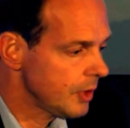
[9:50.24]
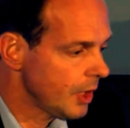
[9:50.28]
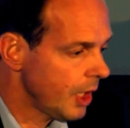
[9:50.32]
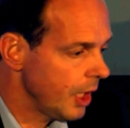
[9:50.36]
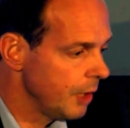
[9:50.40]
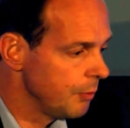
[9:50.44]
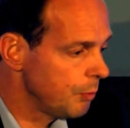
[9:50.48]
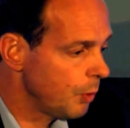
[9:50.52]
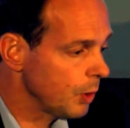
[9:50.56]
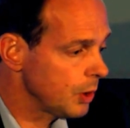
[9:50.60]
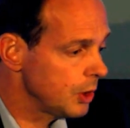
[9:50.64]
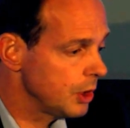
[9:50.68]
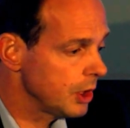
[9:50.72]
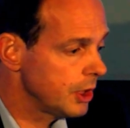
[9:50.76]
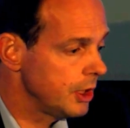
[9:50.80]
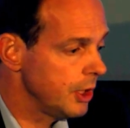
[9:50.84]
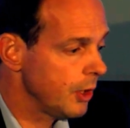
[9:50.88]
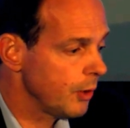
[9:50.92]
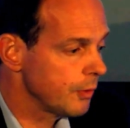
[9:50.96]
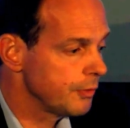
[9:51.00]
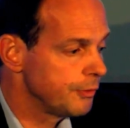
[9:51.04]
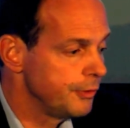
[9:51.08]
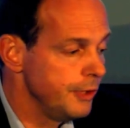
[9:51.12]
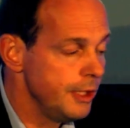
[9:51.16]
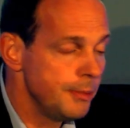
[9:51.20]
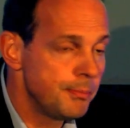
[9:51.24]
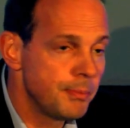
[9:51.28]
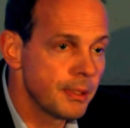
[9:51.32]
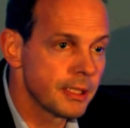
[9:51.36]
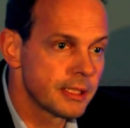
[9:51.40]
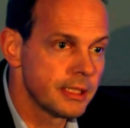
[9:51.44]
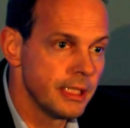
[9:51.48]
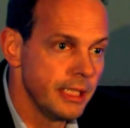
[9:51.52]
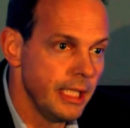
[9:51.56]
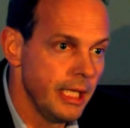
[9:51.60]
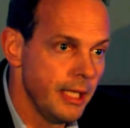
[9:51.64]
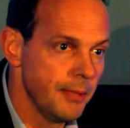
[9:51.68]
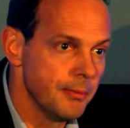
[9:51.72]
And what the Cloud Field
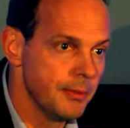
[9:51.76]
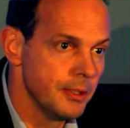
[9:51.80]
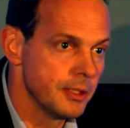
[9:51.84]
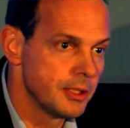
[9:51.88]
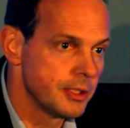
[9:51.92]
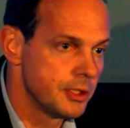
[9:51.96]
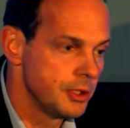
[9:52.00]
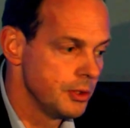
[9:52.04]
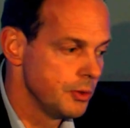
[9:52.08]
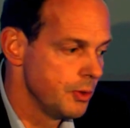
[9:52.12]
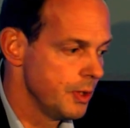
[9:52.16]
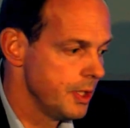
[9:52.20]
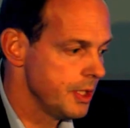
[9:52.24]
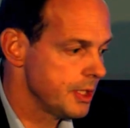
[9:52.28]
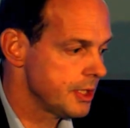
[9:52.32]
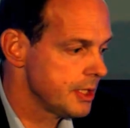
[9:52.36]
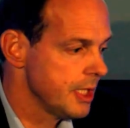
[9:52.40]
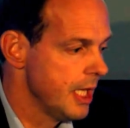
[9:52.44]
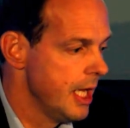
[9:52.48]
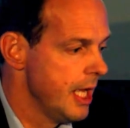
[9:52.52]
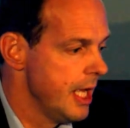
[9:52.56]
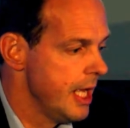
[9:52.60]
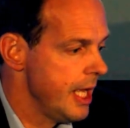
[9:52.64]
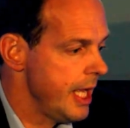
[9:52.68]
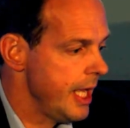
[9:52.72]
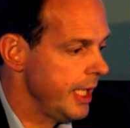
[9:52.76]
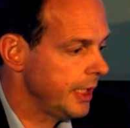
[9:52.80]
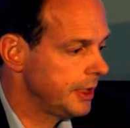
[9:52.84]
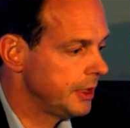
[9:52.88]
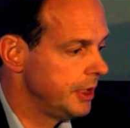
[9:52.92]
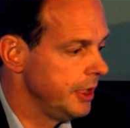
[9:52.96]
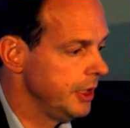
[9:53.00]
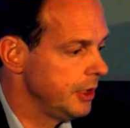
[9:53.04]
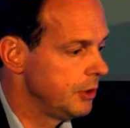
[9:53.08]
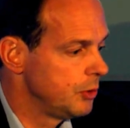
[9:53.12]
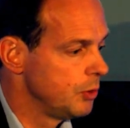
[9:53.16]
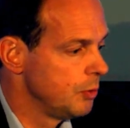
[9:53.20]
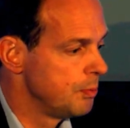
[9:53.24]
Bus enables you is
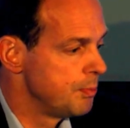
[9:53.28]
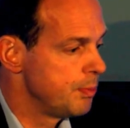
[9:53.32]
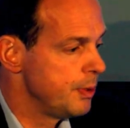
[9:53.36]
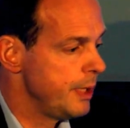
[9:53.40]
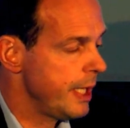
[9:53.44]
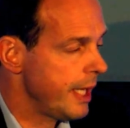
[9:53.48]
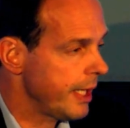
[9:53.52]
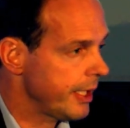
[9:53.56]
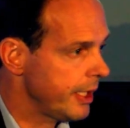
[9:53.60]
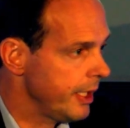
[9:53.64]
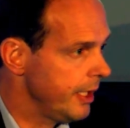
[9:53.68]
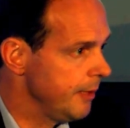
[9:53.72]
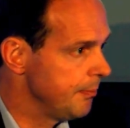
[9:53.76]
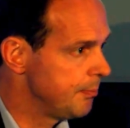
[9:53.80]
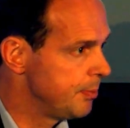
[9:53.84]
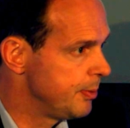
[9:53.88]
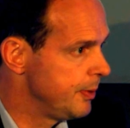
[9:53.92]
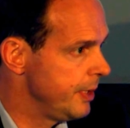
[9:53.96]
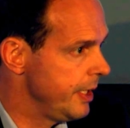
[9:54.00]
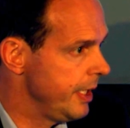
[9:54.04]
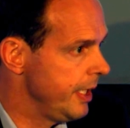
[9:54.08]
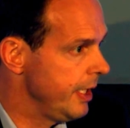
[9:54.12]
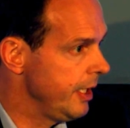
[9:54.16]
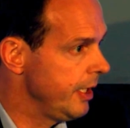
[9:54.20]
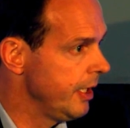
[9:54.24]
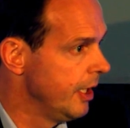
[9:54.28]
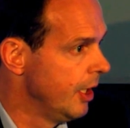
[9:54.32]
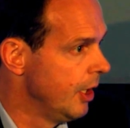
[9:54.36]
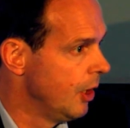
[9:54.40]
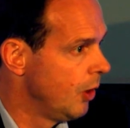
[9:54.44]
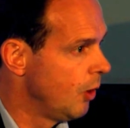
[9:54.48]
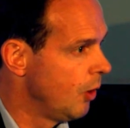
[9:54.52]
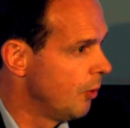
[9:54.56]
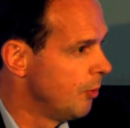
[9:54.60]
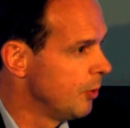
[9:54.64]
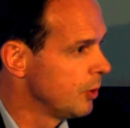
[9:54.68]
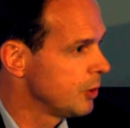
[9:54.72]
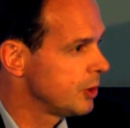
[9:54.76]
actually to plug and play
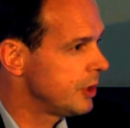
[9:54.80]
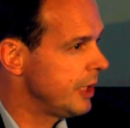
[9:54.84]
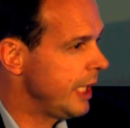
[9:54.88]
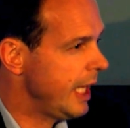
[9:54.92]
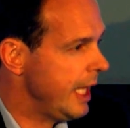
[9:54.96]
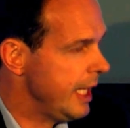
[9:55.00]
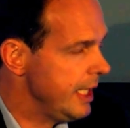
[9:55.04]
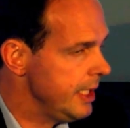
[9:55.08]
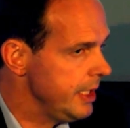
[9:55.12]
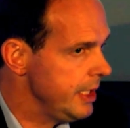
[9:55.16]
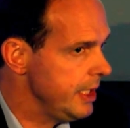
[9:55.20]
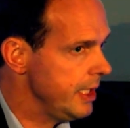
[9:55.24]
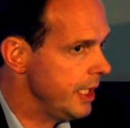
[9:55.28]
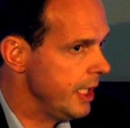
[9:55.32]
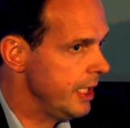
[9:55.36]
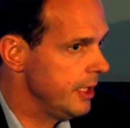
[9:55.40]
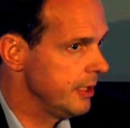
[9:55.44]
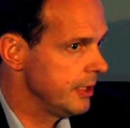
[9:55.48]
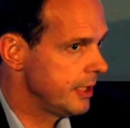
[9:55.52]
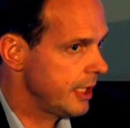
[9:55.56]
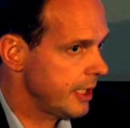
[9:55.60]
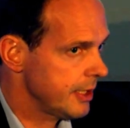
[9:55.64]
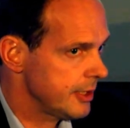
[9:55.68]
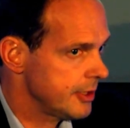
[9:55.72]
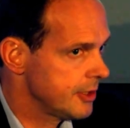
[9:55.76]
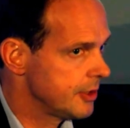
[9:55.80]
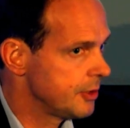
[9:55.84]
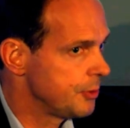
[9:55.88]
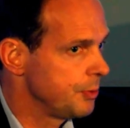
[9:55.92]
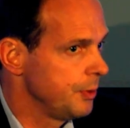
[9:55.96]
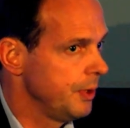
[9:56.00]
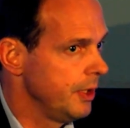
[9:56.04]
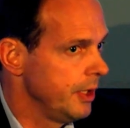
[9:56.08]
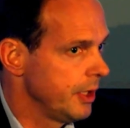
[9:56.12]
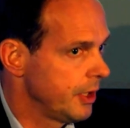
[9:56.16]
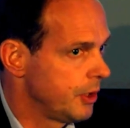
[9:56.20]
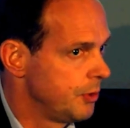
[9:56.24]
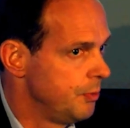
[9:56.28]
almost any
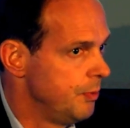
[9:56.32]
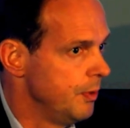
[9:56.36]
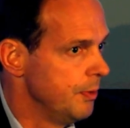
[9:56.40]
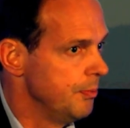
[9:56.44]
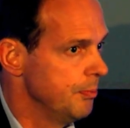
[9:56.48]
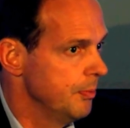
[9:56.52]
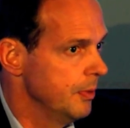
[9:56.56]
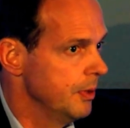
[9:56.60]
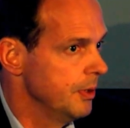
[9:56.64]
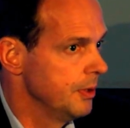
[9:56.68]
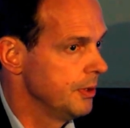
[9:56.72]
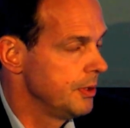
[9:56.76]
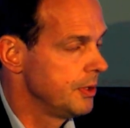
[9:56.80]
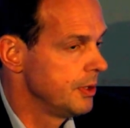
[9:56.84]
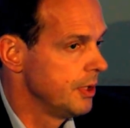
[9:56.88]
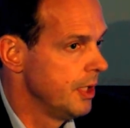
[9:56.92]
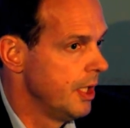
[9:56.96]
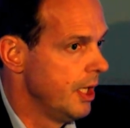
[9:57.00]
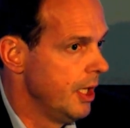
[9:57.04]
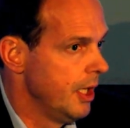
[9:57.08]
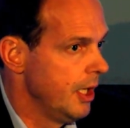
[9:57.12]
industrial equipment.